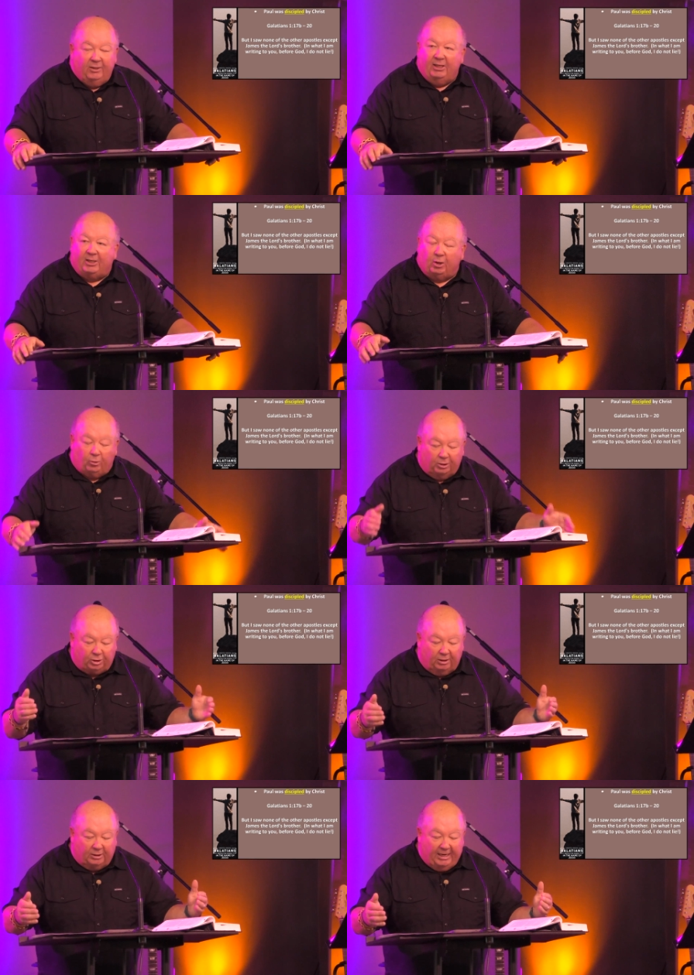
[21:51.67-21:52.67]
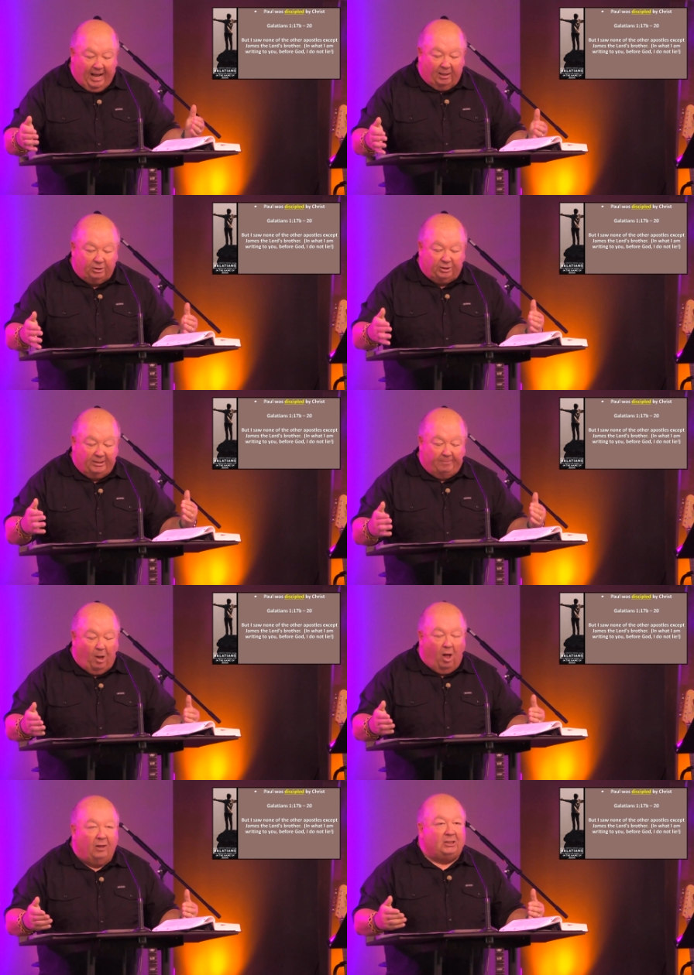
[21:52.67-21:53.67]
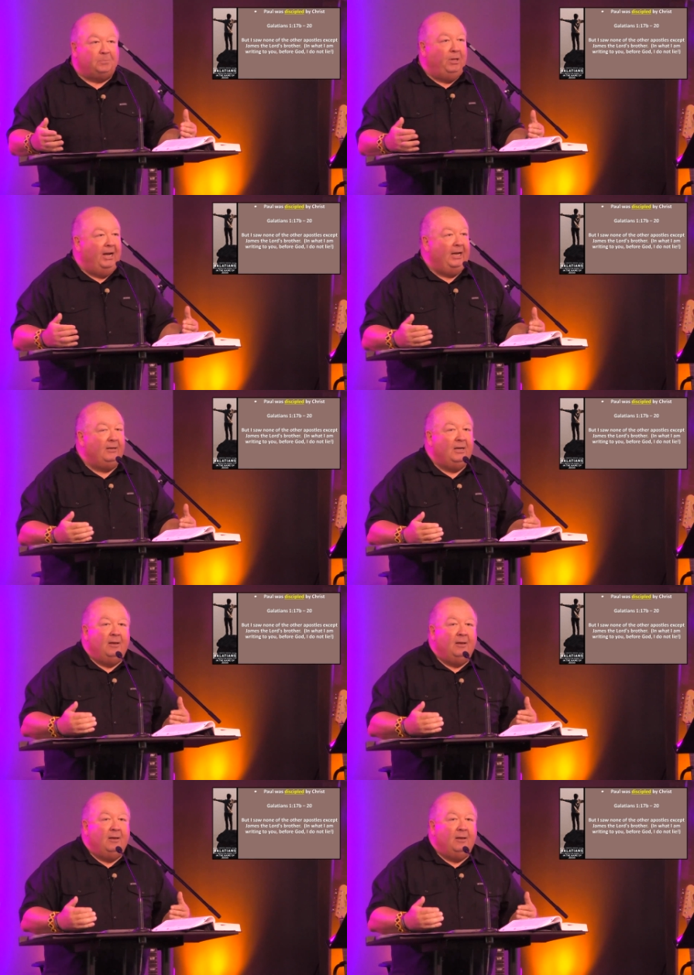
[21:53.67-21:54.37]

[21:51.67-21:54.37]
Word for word: that the Christian theology that Paul explained